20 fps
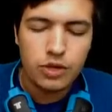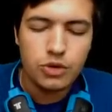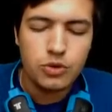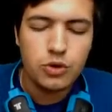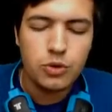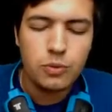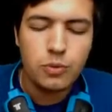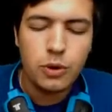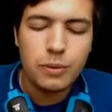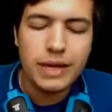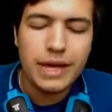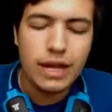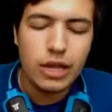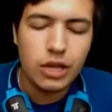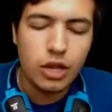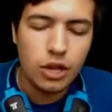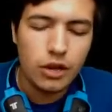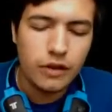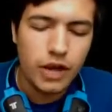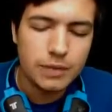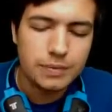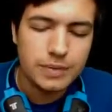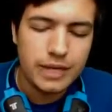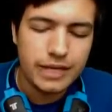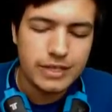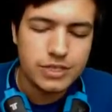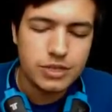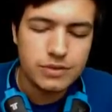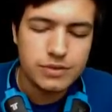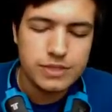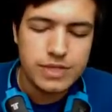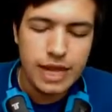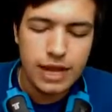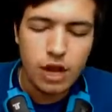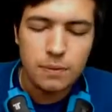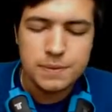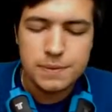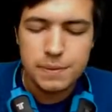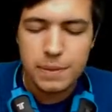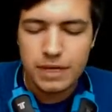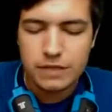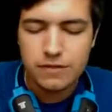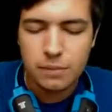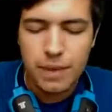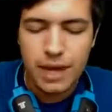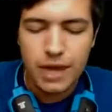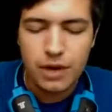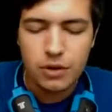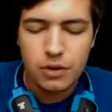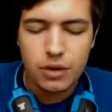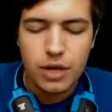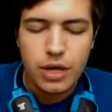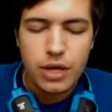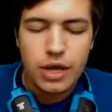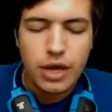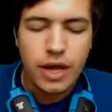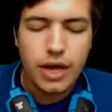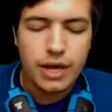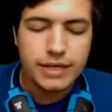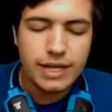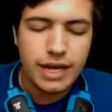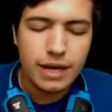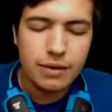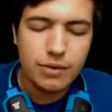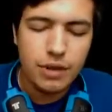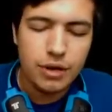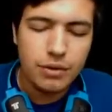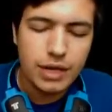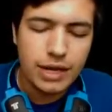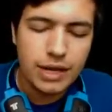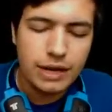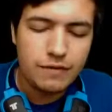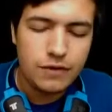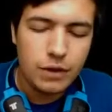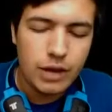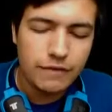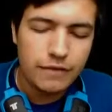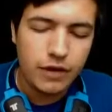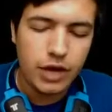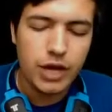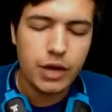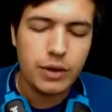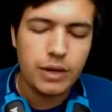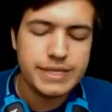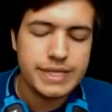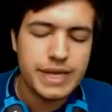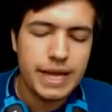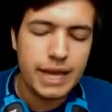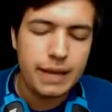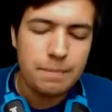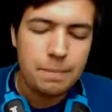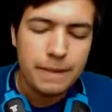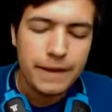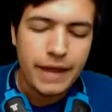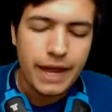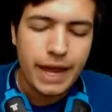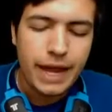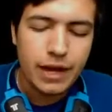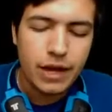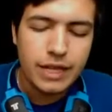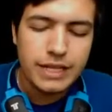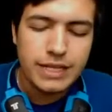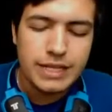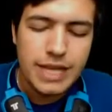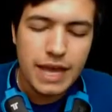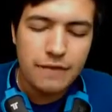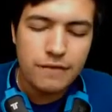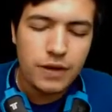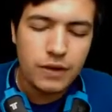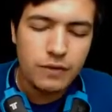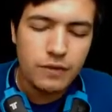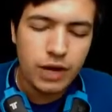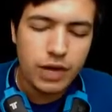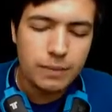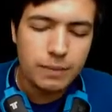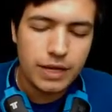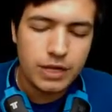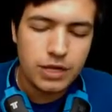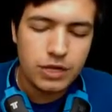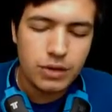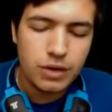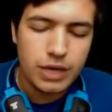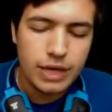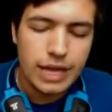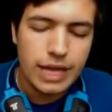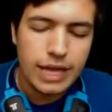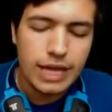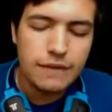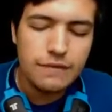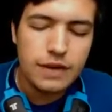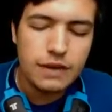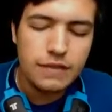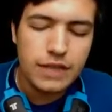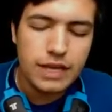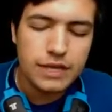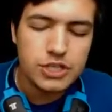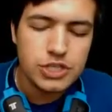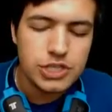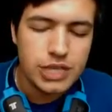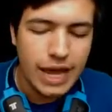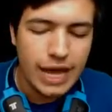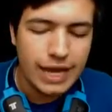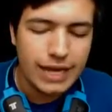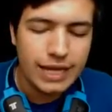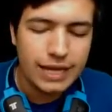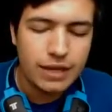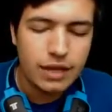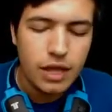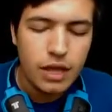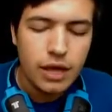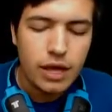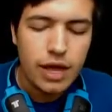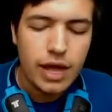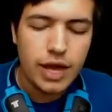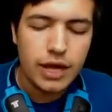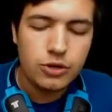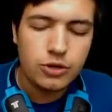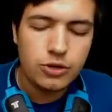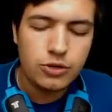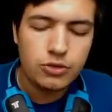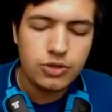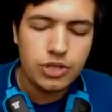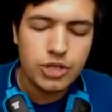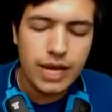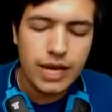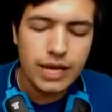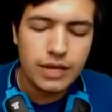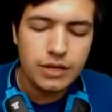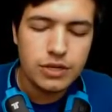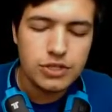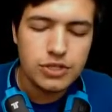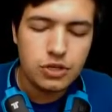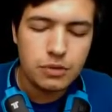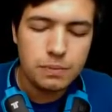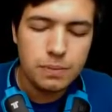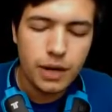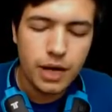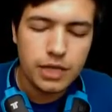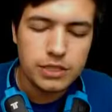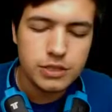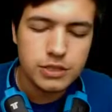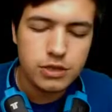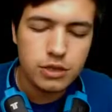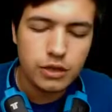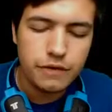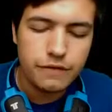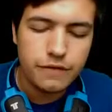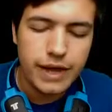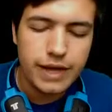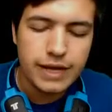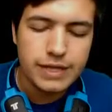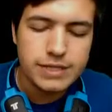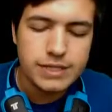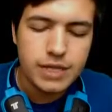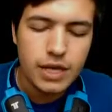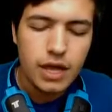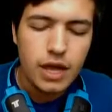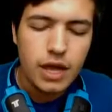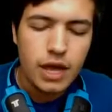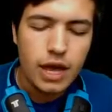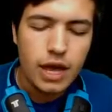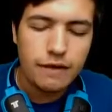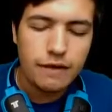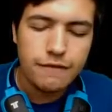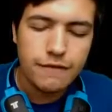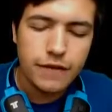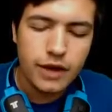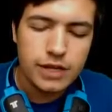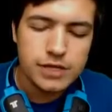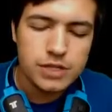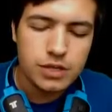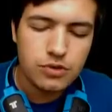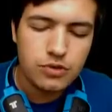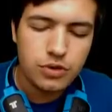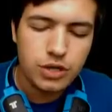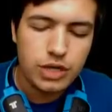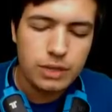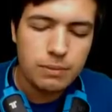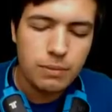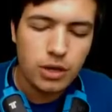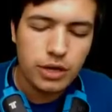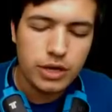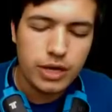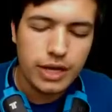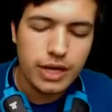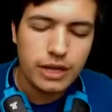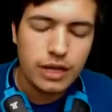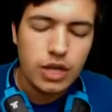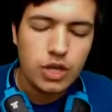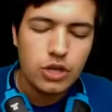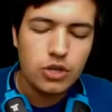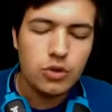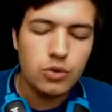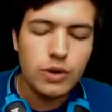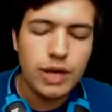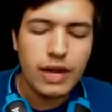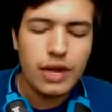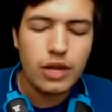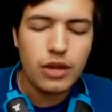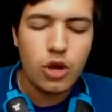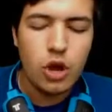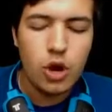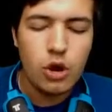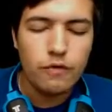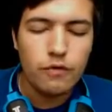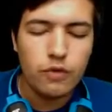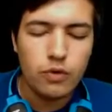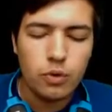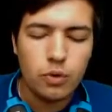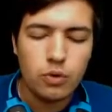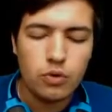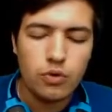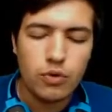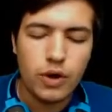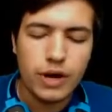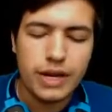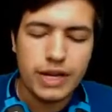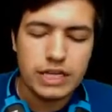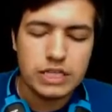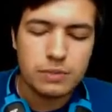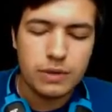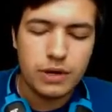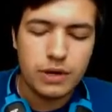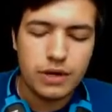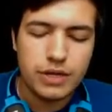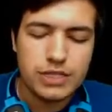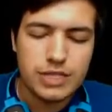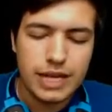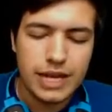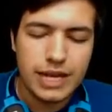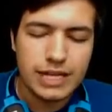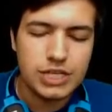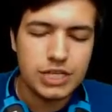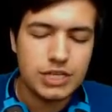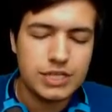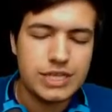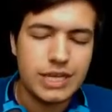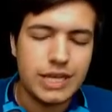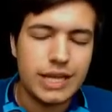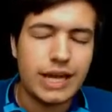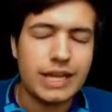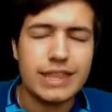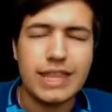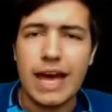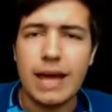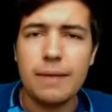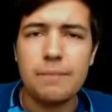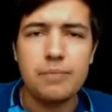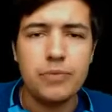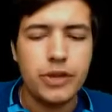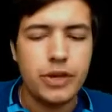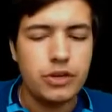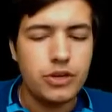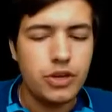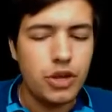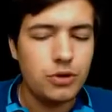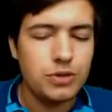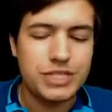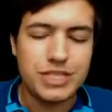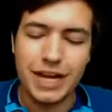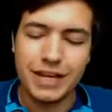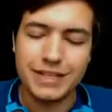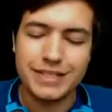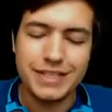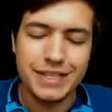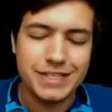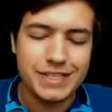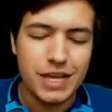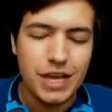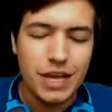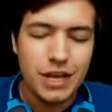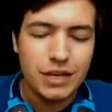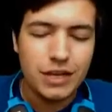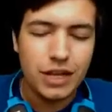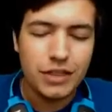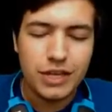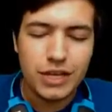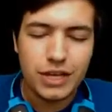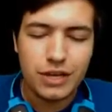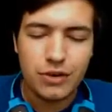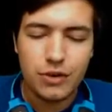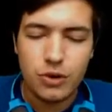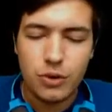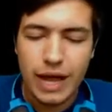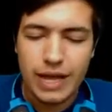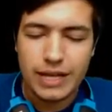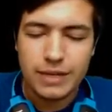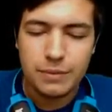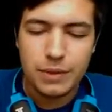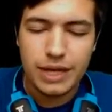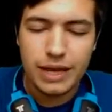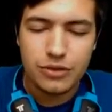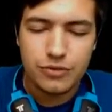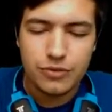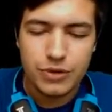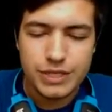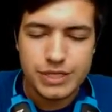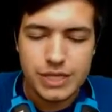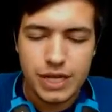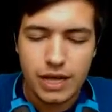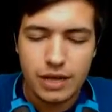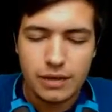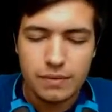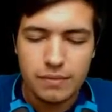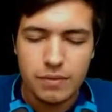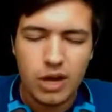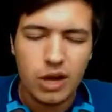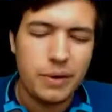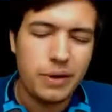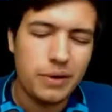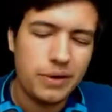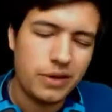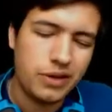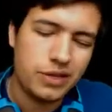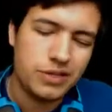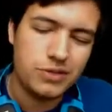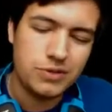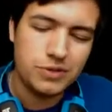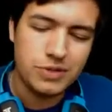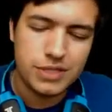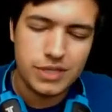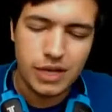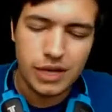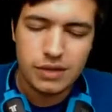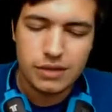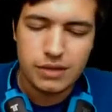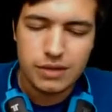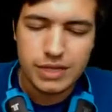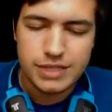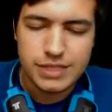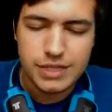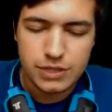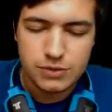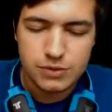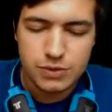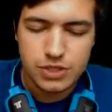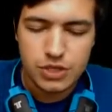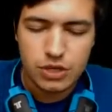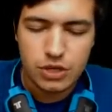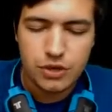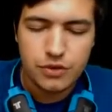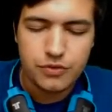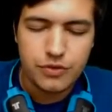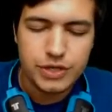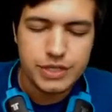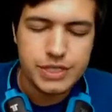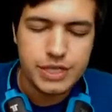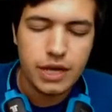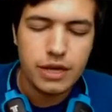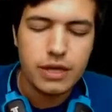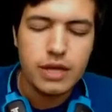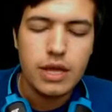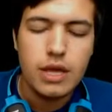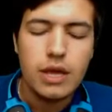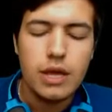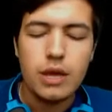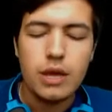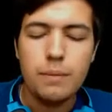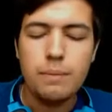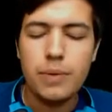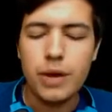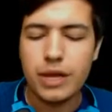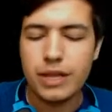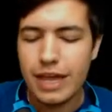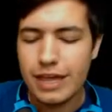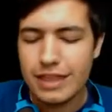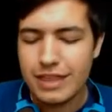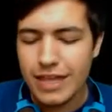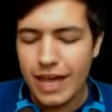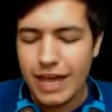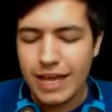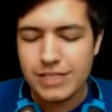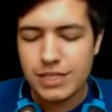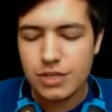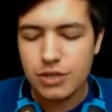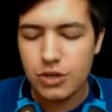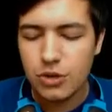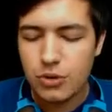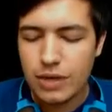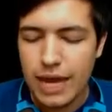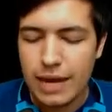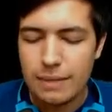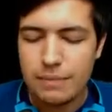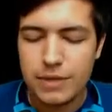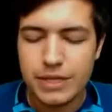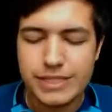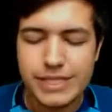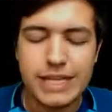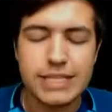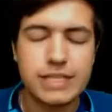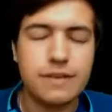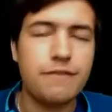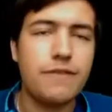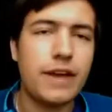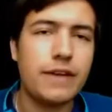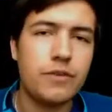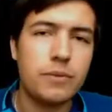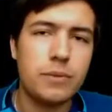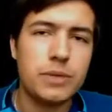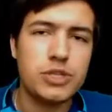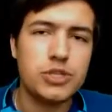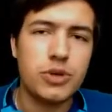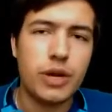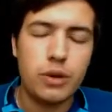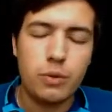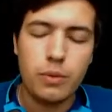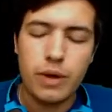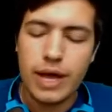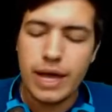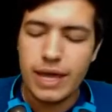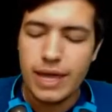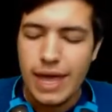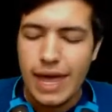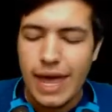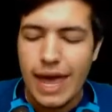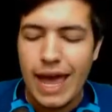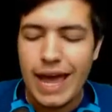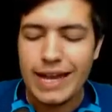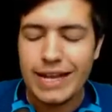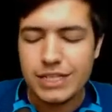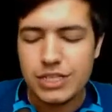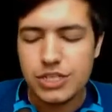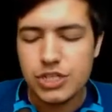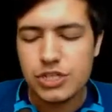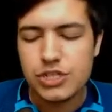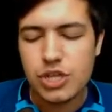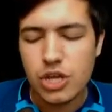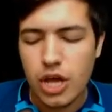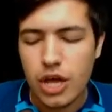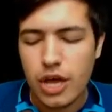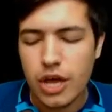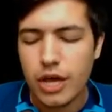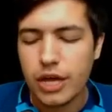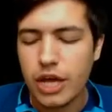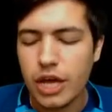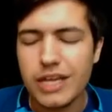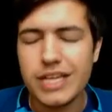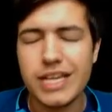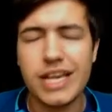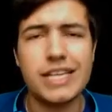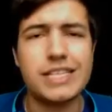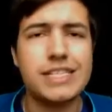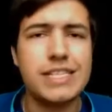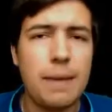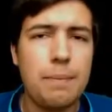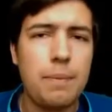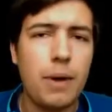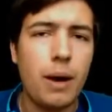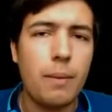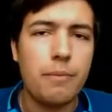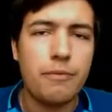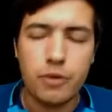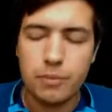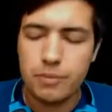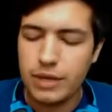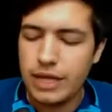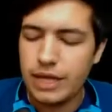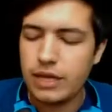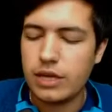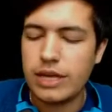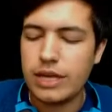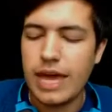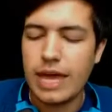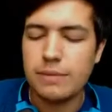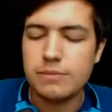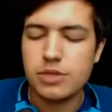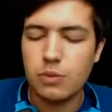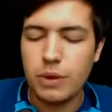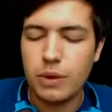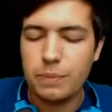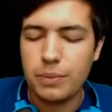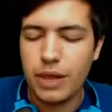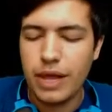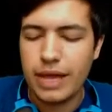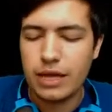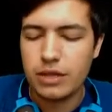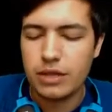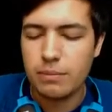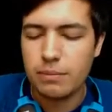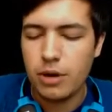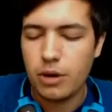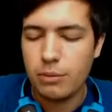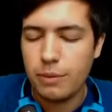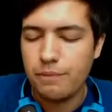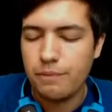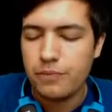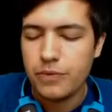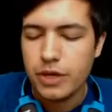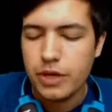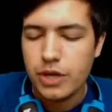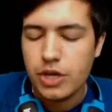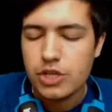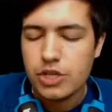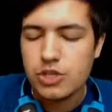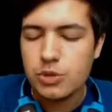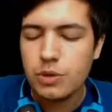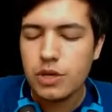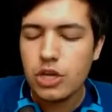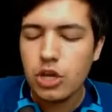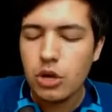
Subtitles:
you'll probably get a lot of updates soon saying optimize for metal, download it if you have iOS 8, and I definitely recommend doing it, even if they're just adding new shaders, new particle effects, faster 3D modeling. You'll get an overall great experience, and as you can see, like that, no stutters, nothing at all. And did we get a 3-star? Oh, we only got a 2-star. That sucks. We should have got a 3-star. But that is a new game that takes effect from it straight away, and it's just kind of a step up from the games that we're playing at the moment. So